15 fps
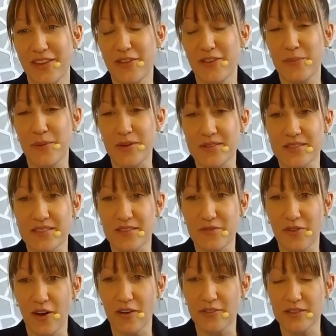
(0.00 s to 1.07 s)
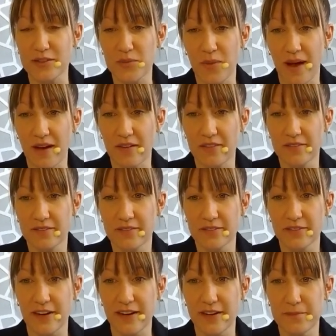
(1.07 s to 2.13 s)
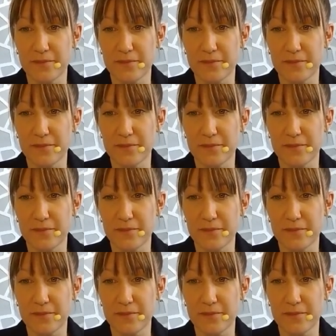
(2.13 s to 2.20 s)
the other person's involved as well, right?